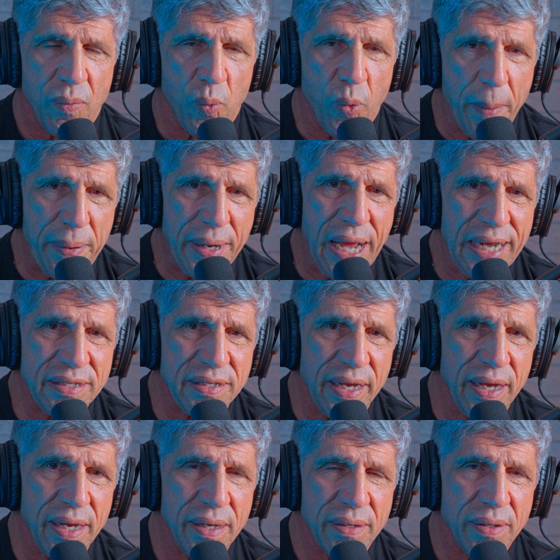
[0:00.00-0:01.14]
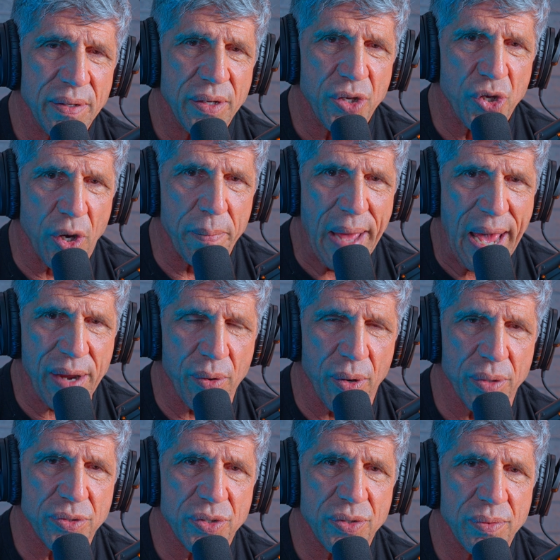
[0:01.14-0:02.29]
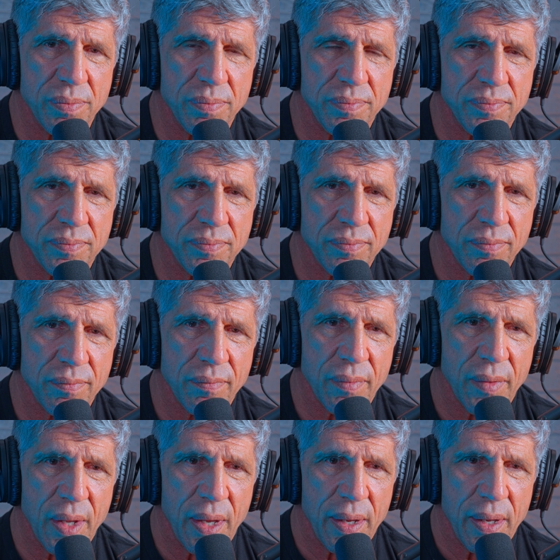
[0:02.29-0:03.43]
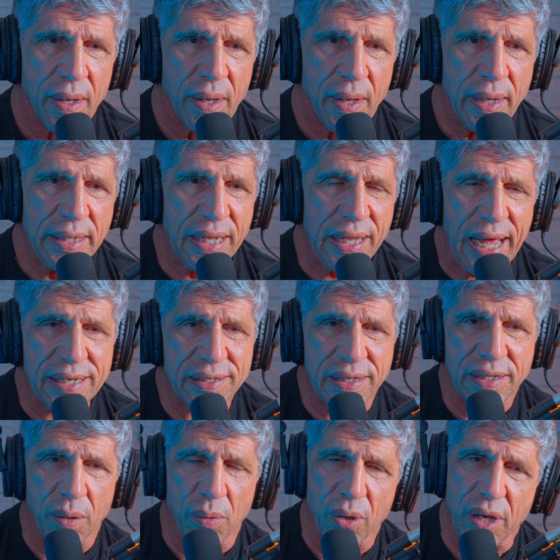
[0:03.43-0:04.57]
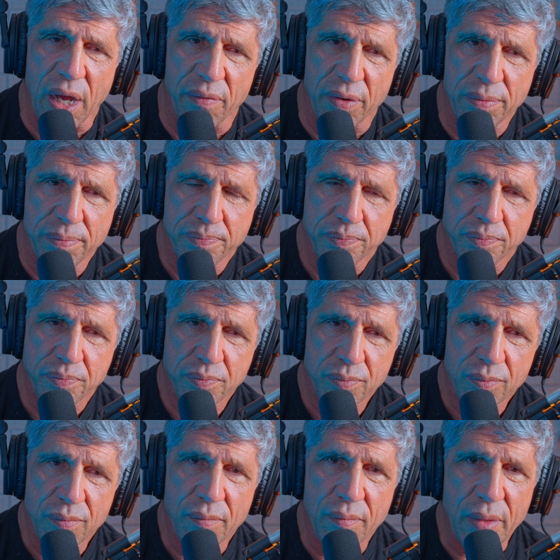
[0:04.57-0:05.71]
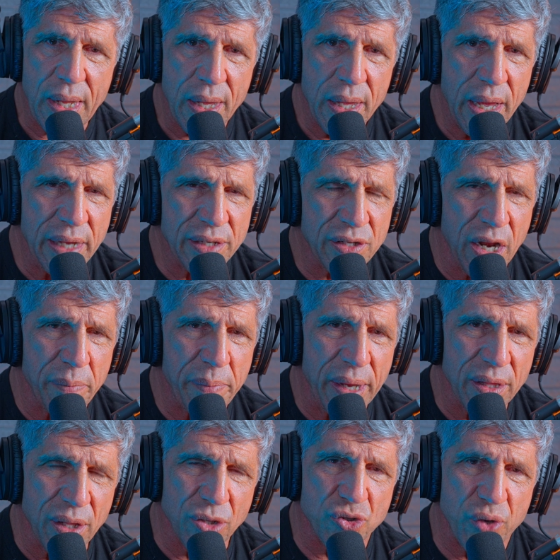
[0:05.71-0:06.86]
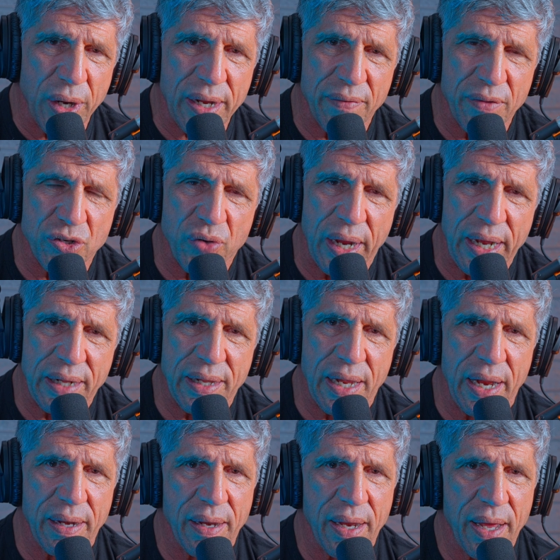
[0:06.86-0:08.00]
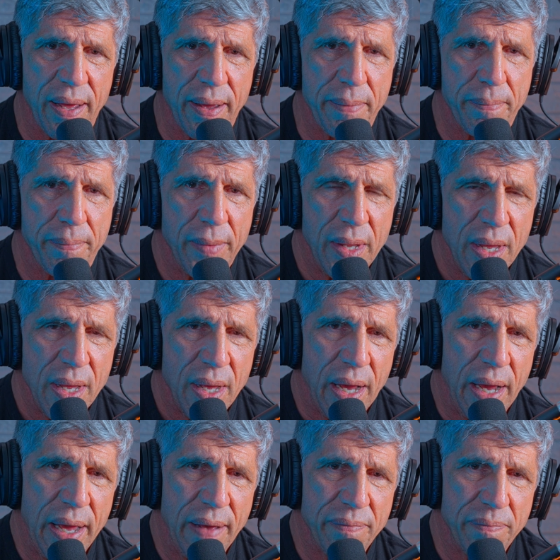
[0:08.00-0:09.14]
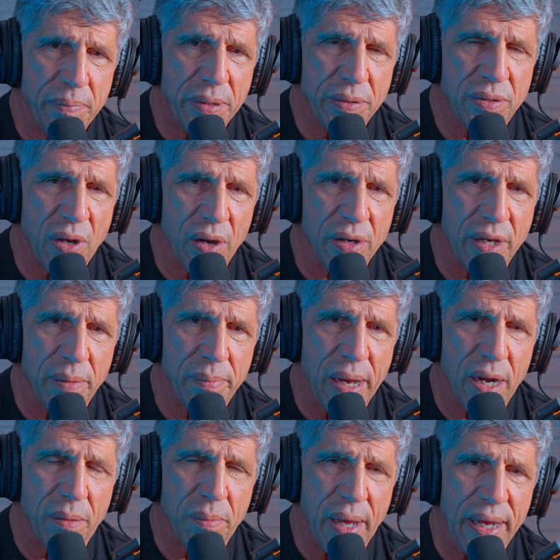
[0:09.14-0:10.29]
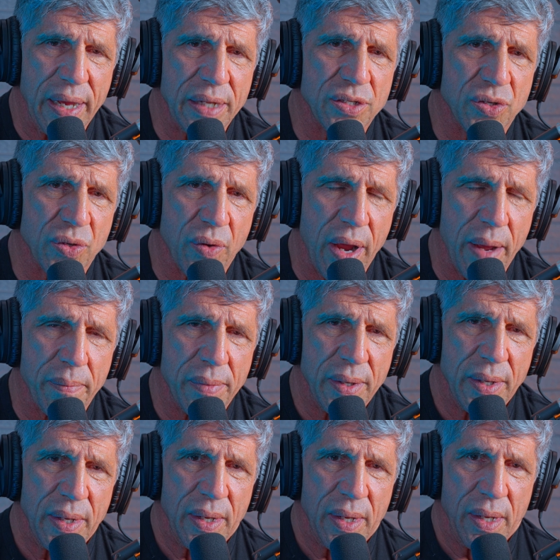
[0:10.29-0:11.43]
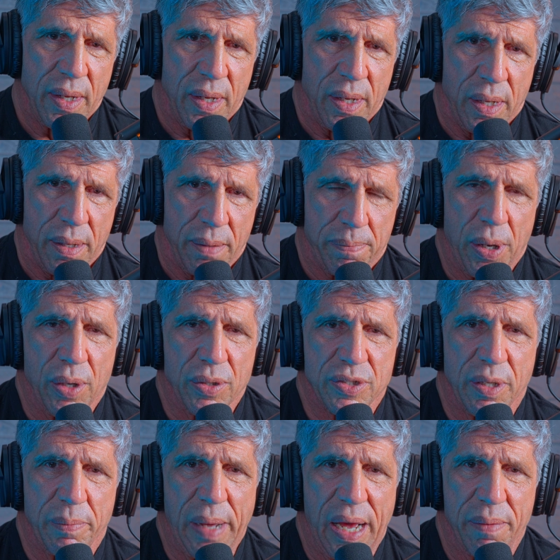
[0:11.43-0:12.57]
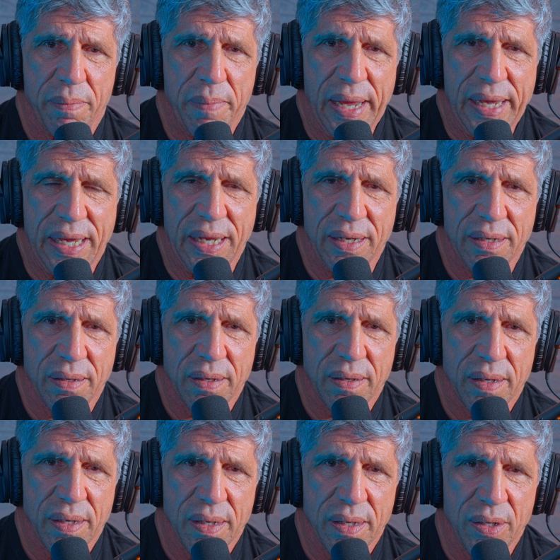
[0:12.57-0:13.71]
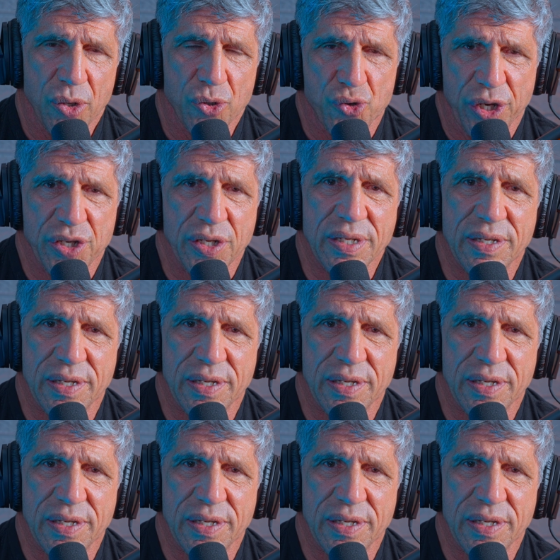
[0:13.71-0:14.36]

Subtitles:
Weaponizing your macros. And the last thing that we'll cover is going to be a little trick of the trade that I have been talking about on my Instagram posts about making nutrition